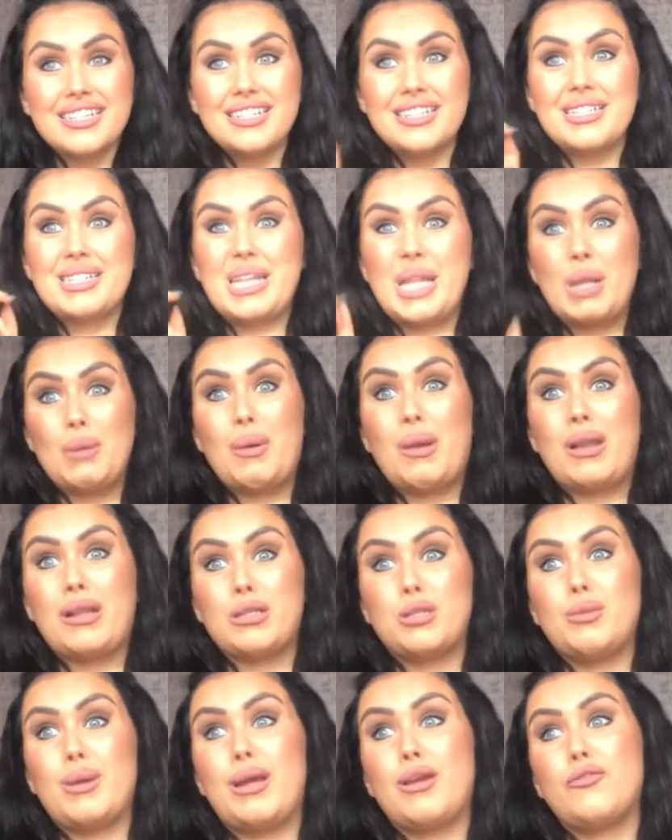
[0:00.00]
Still wanted
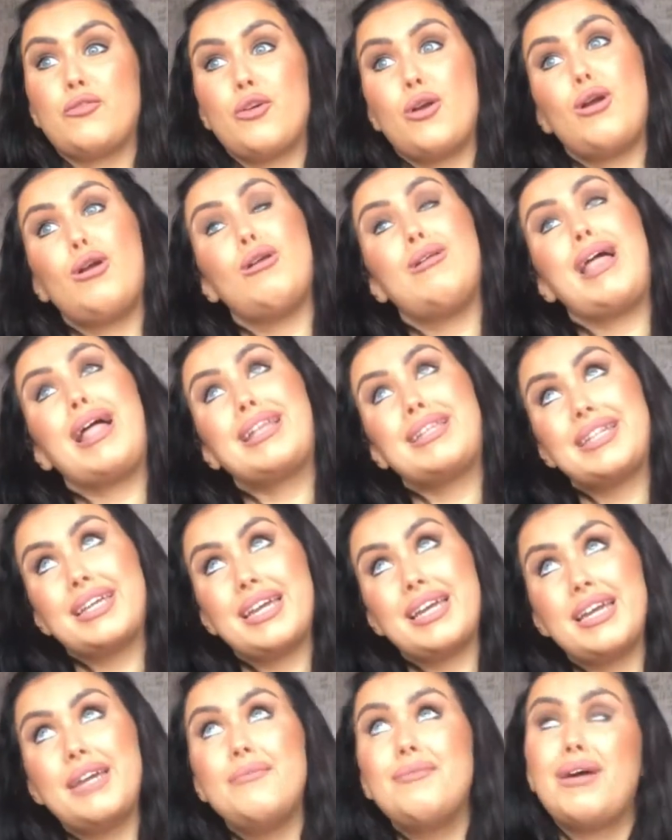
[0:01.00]
to swing for her that
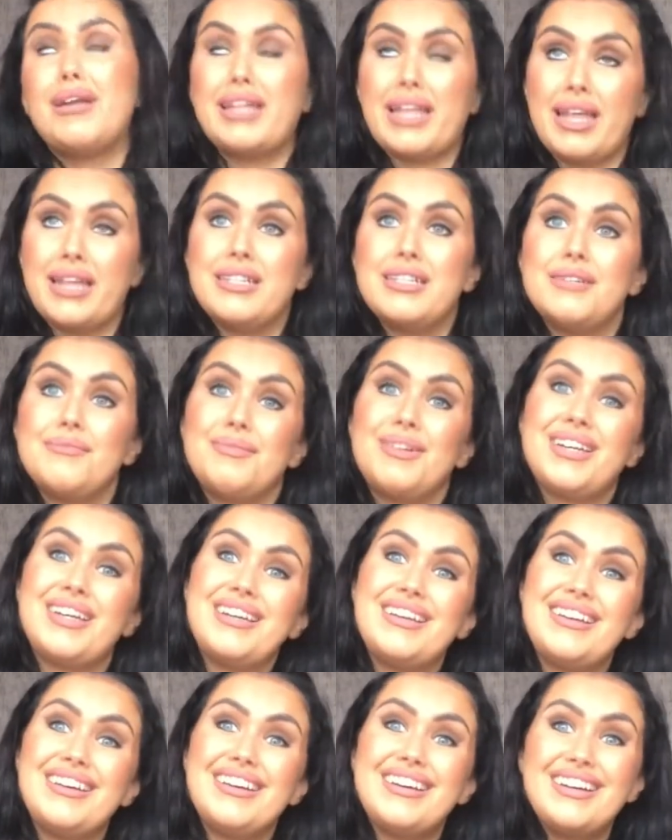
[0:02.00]
day. I did.
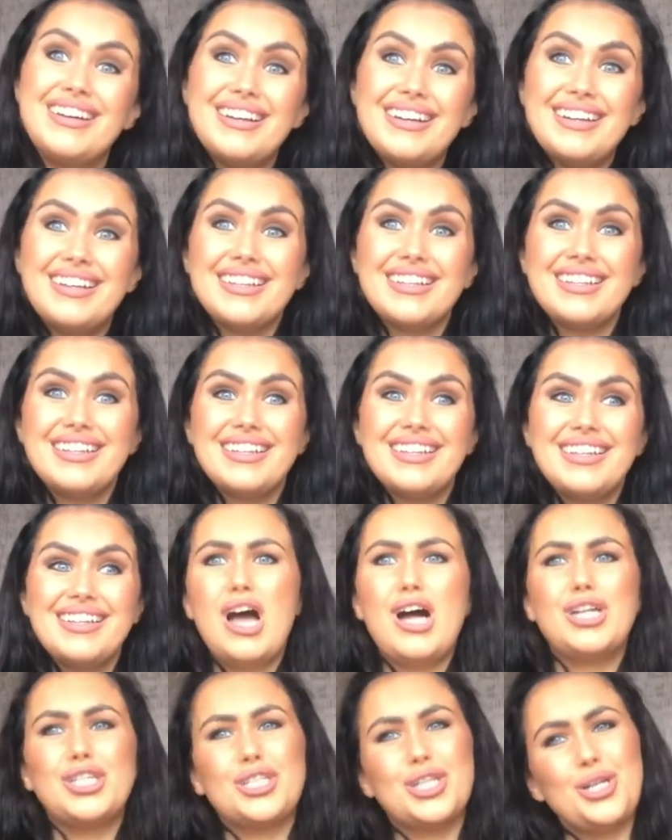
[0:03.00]

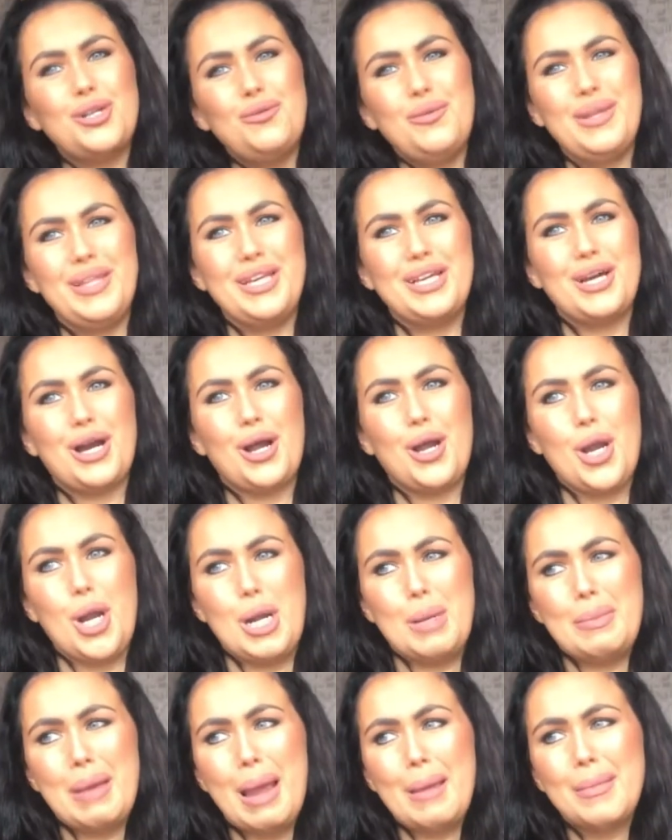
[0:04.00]
I should have really got
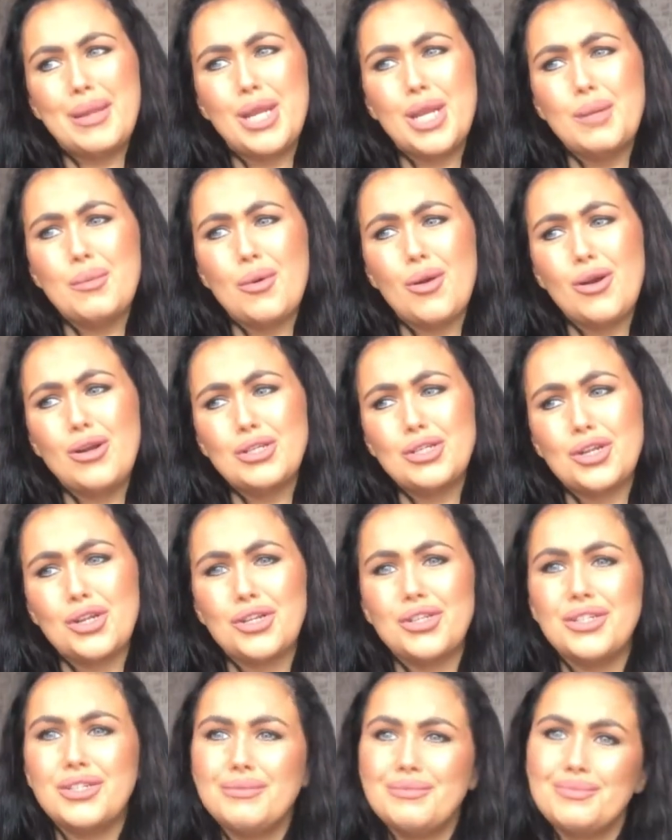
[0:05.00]
hurt by a mini pair,
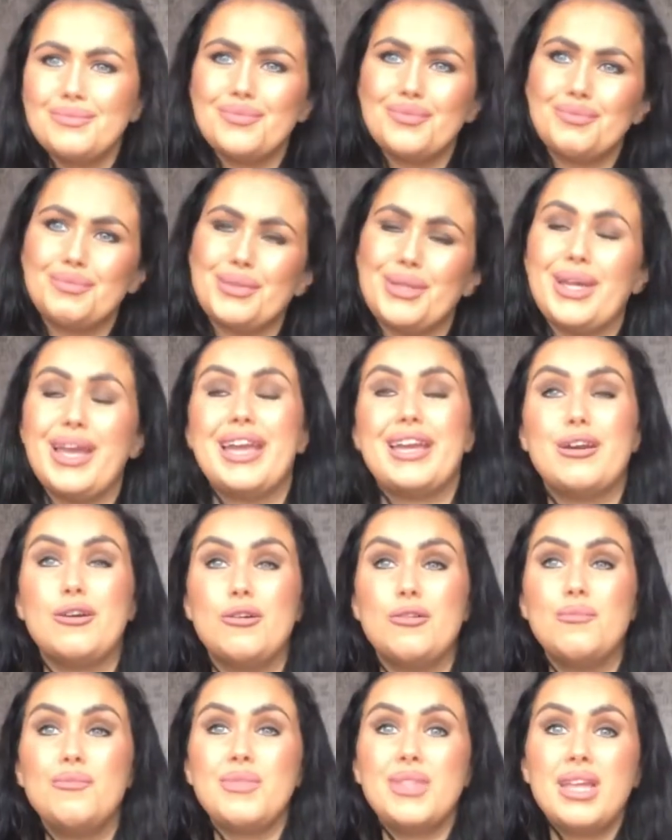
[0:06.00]
shouldn't I? But hey
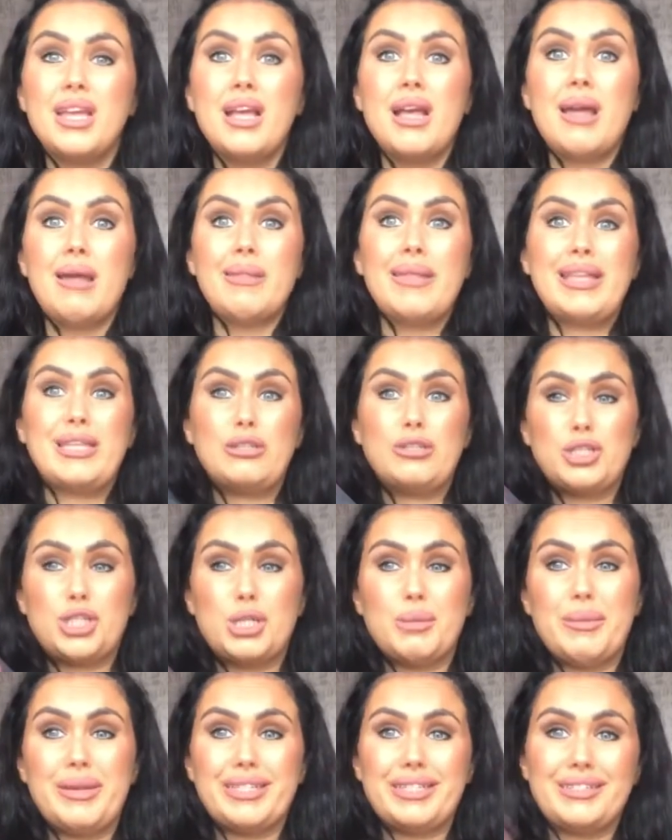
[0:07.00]
ho, these are just
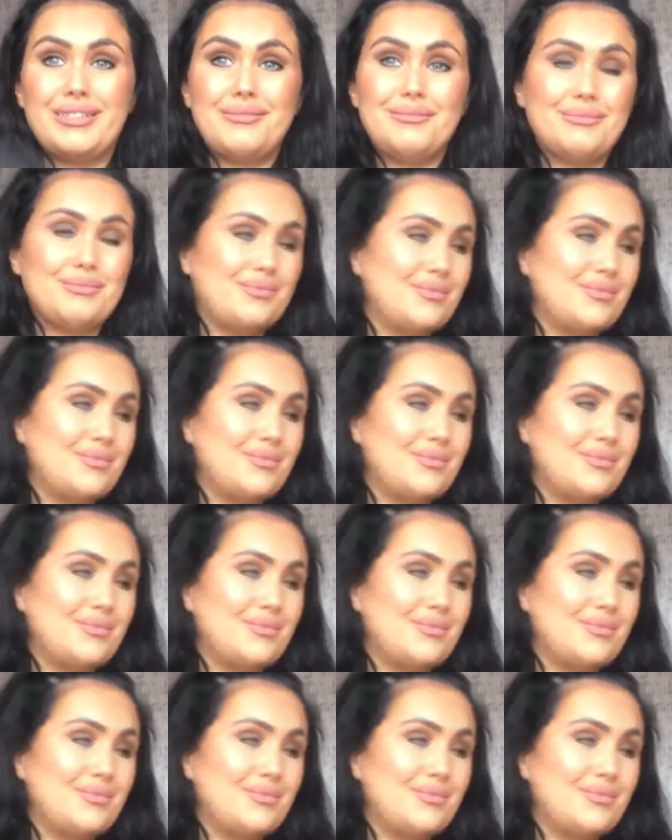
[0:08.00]
amazing.